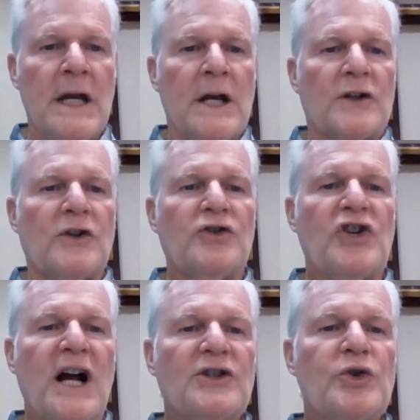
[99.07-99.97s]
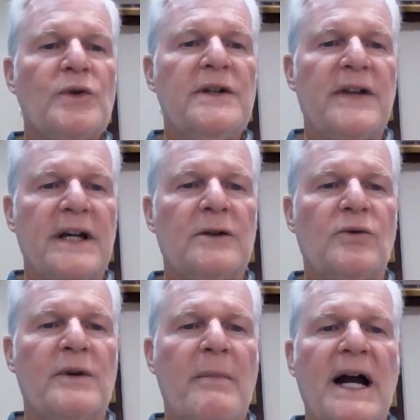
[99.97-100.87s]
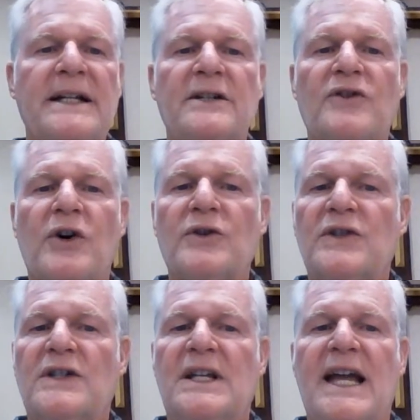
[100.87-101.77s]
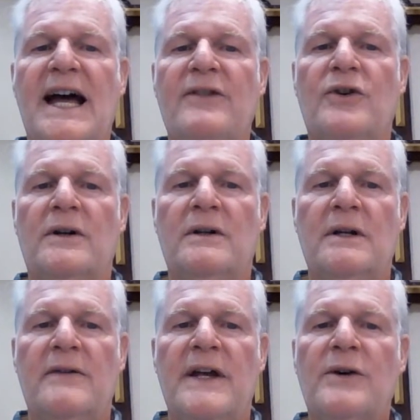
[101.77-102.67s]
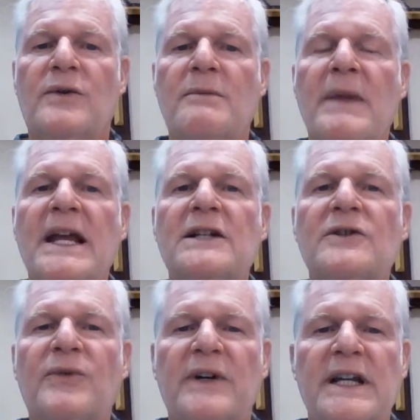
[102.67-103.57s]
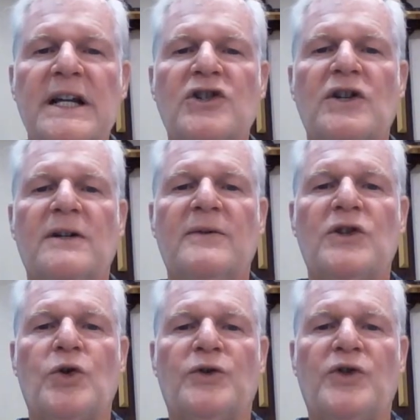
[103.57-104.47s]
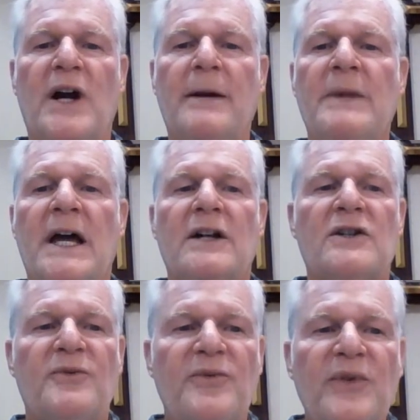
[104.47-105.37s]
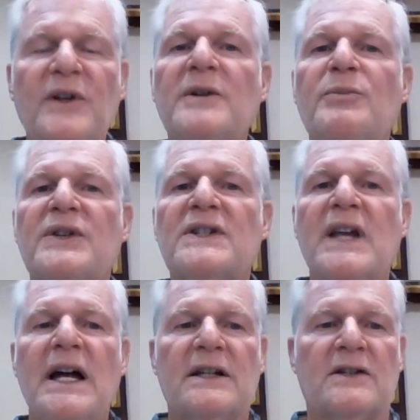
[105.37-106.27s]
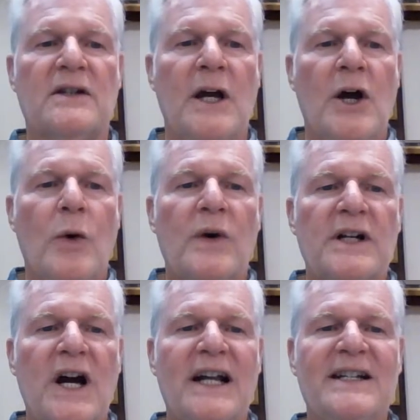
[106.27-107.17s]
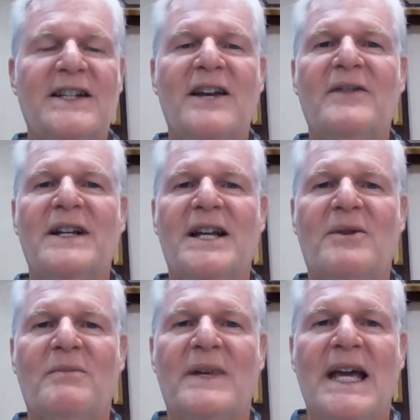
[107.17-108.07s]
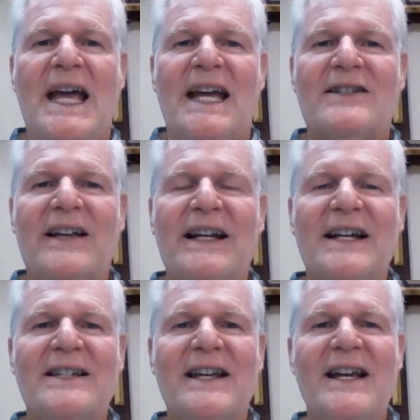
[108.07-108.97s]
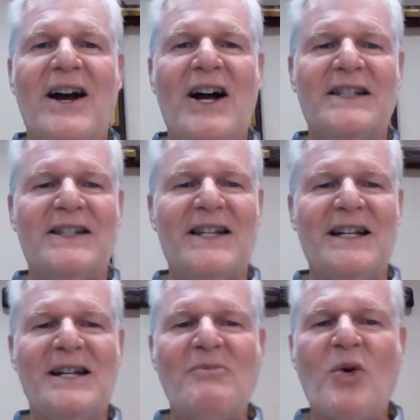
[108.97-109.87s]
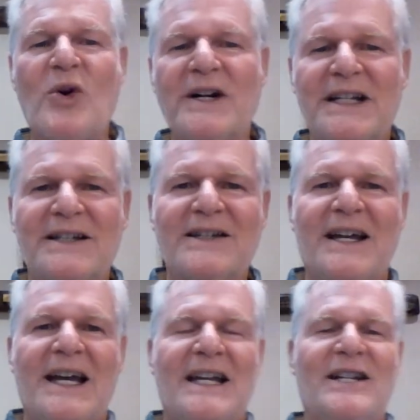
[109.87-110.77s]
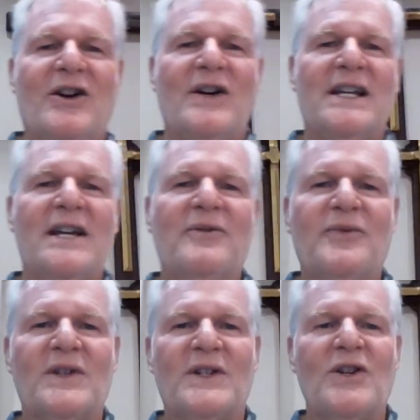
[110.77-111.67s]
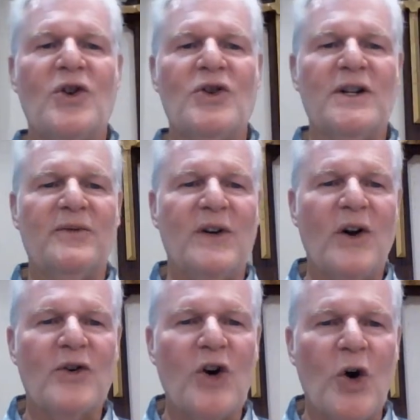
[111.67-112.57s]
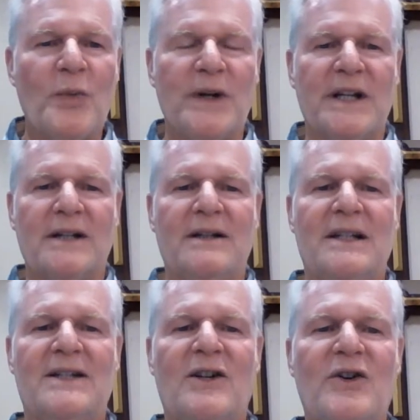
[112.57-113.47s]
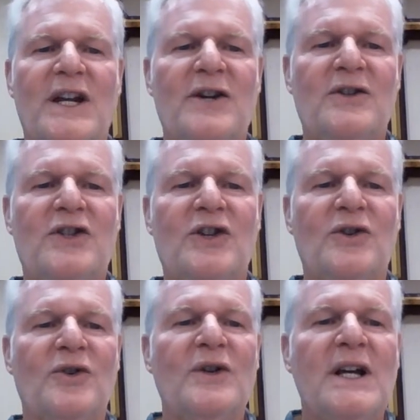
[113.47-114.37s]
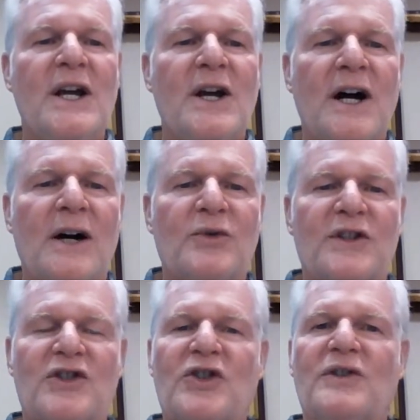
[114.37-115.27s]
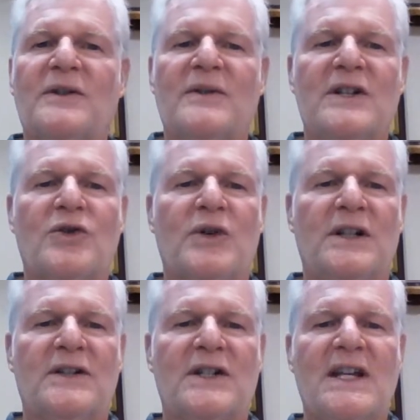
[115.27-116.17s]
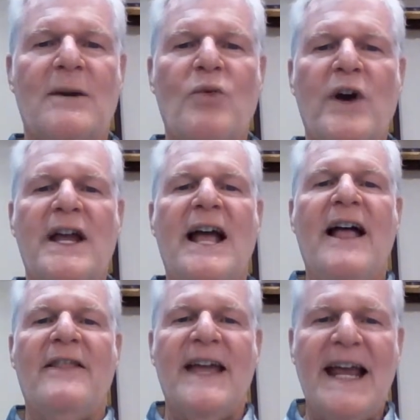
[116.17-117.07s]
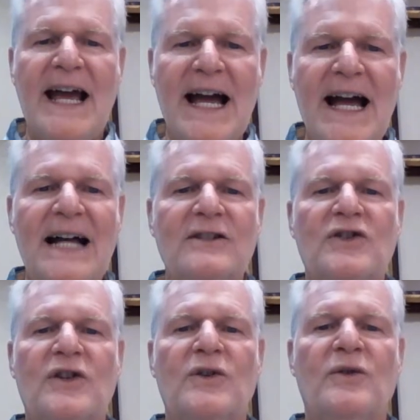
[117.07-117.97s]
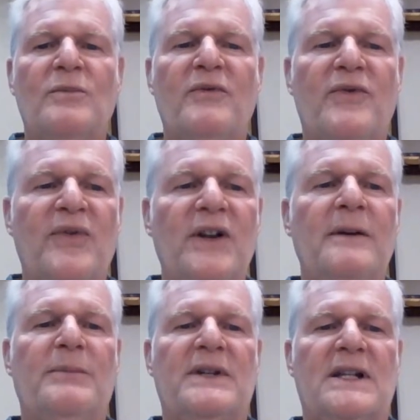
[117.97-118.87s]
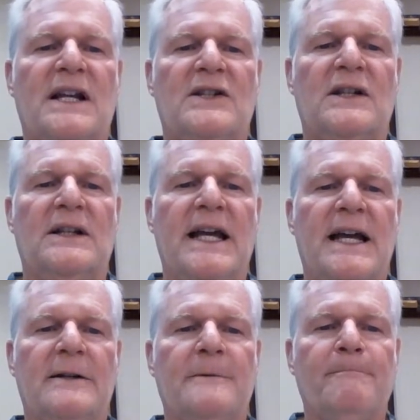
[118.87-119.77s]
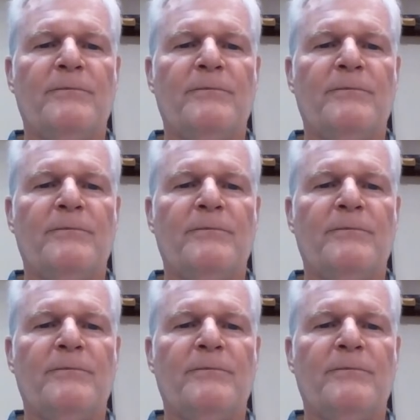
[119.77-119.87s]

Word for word: So Joshua then reminded those gathered that it remains for each individual tribe to fully possess what God has given him it's like I say on Sunday mornings, you know, a gift is no good if you don't open it. And so here too, uh, with the children of Israel, in the same way, they had to fully possess the land.